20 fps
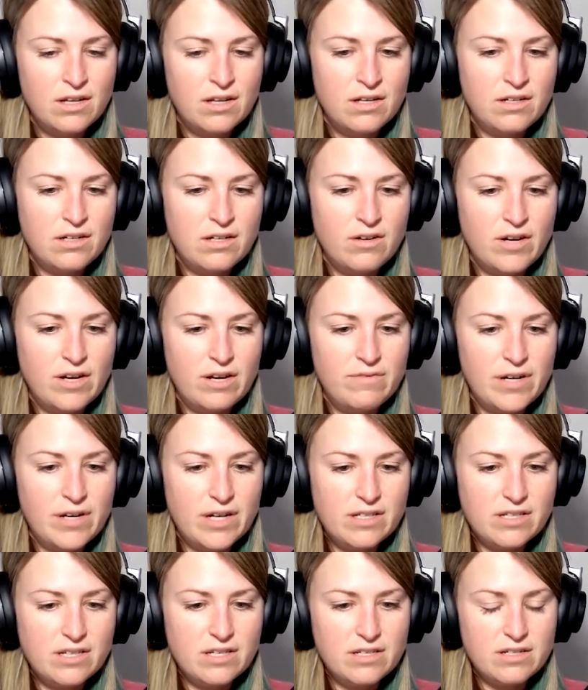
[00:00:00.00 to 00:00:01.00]
AVI
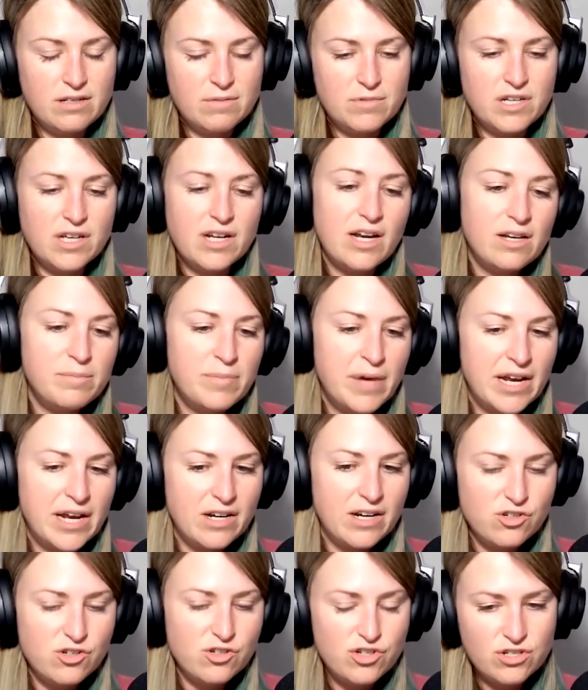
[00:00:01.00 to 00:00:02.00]
Systems. And I had
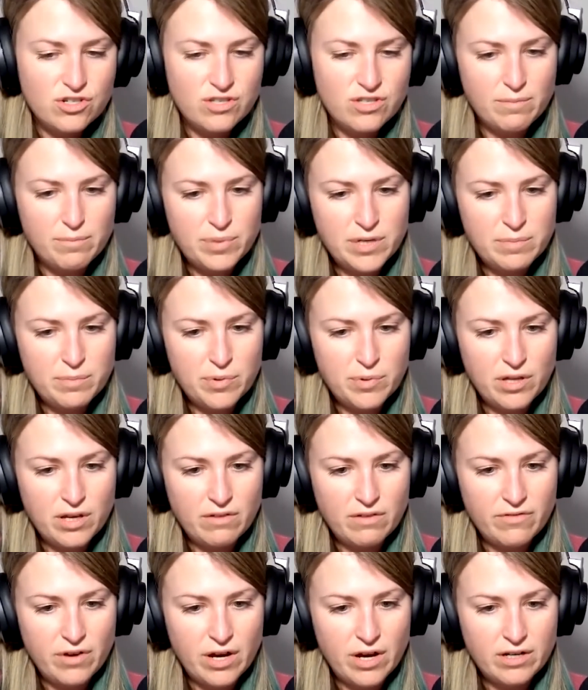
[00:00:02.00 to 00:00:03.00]
managed some people
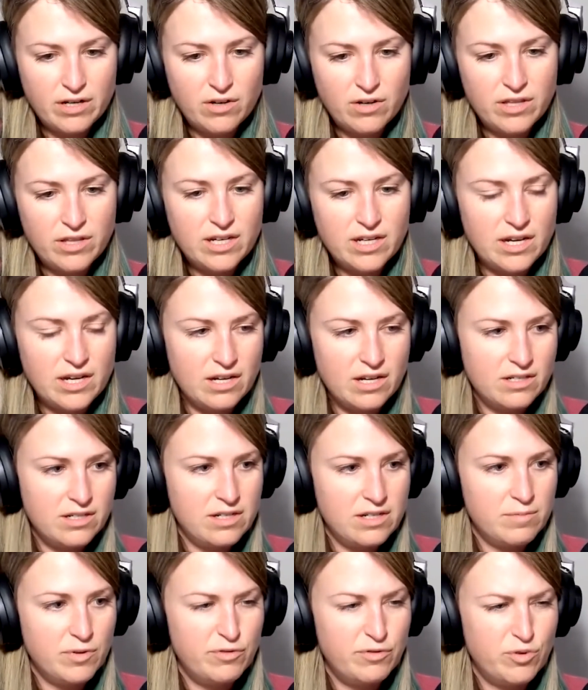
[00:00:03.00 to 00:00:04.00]
at Vadio. I think I had a
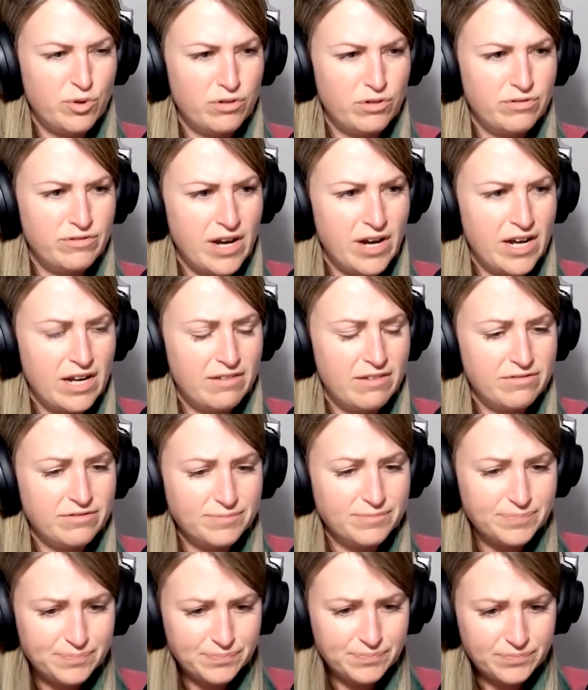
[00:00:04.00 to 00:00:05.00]
team of 4 or 5
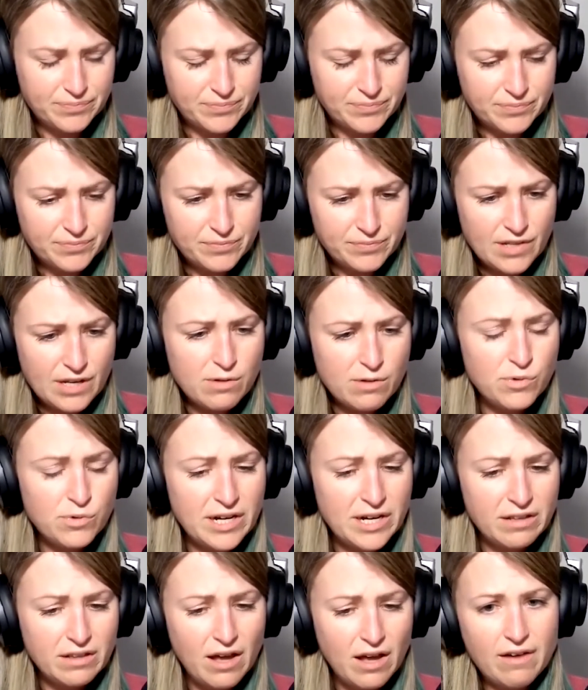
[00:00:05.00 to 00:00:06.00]
when I
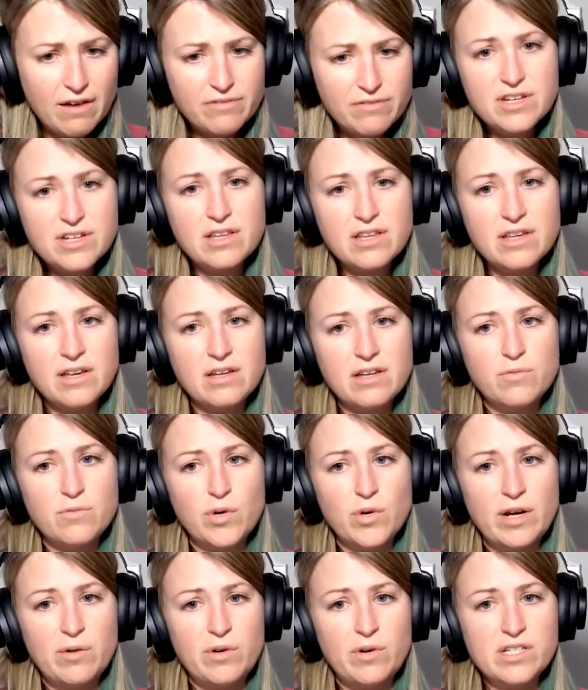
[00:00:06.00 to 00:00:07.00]
left. And then when
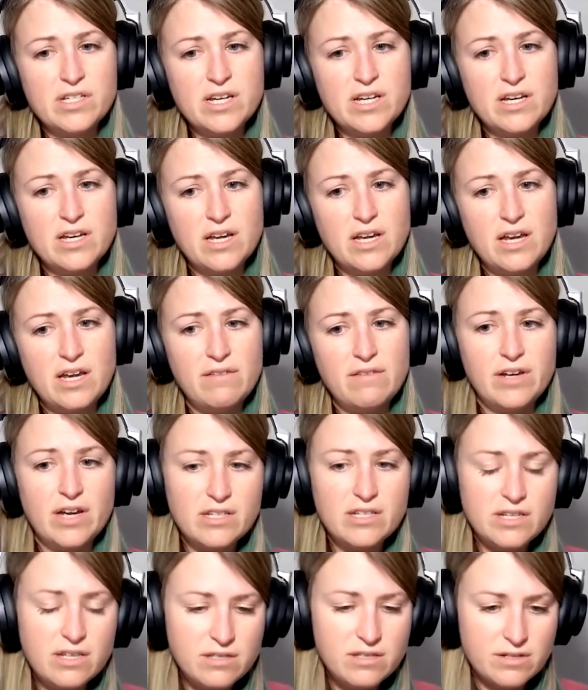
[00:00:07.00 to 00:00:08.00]
I went to AVI
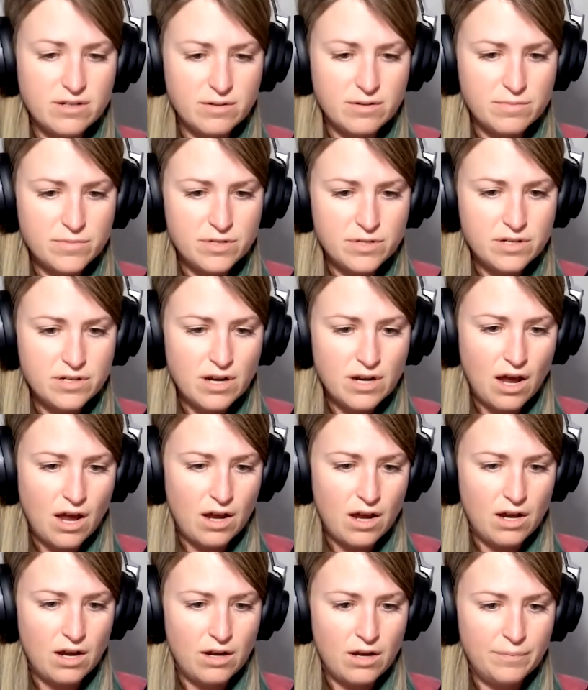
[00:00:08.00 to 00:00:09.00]
Systems,
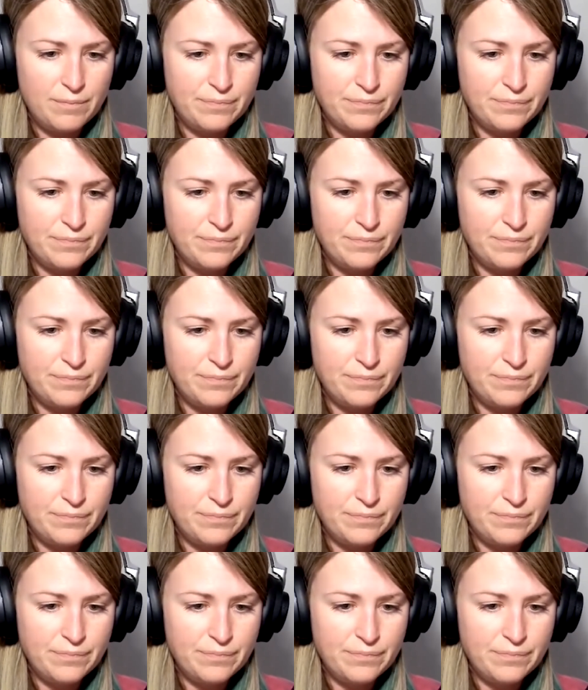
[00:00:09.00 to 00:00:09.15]
they